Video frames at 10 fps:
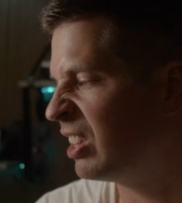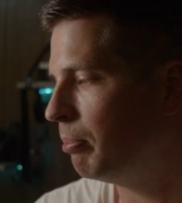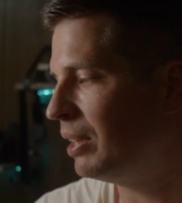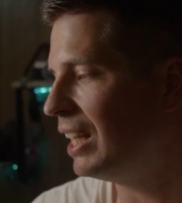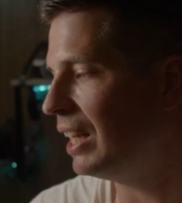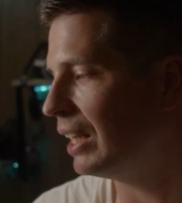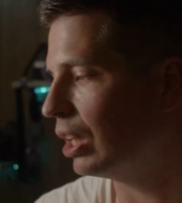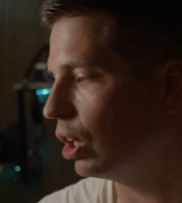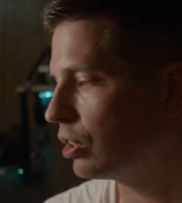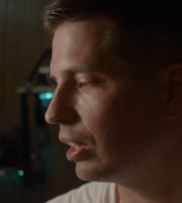at the beginning,
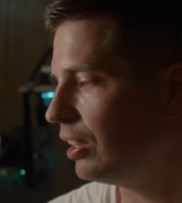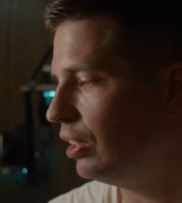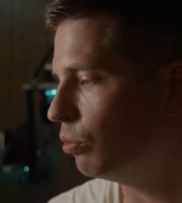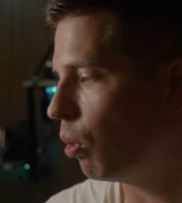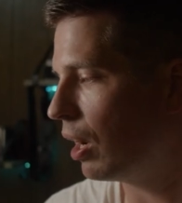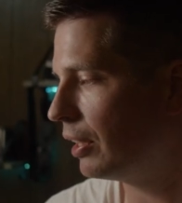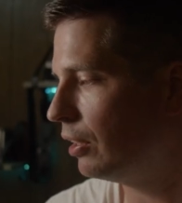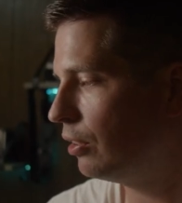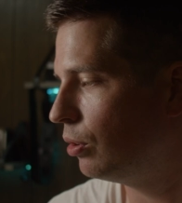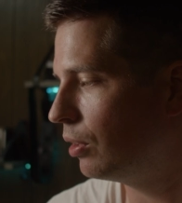it looks like he's
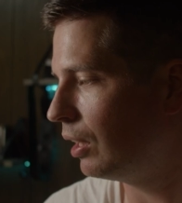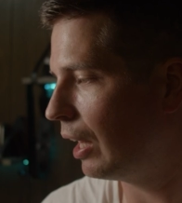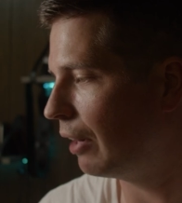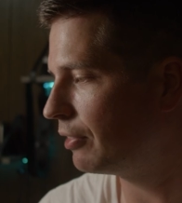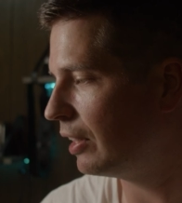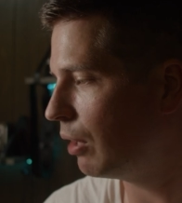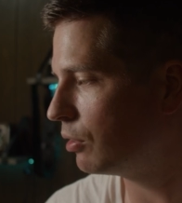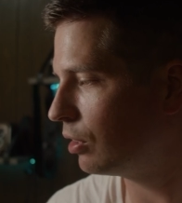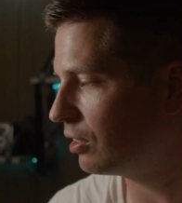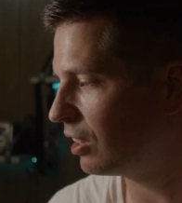walking to the left, and now
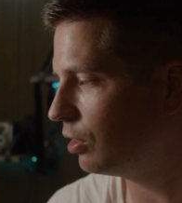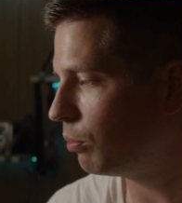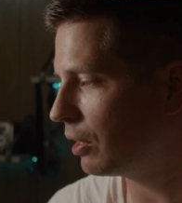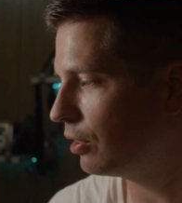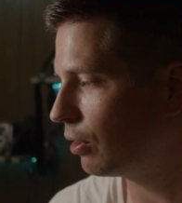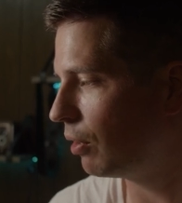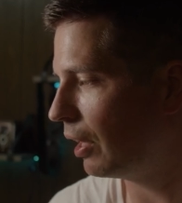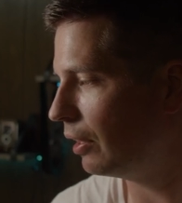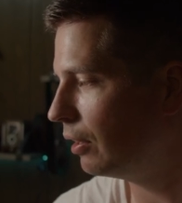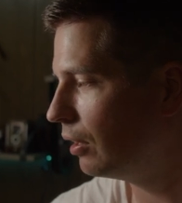it looks like he's walking to the
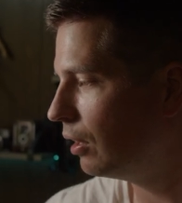right.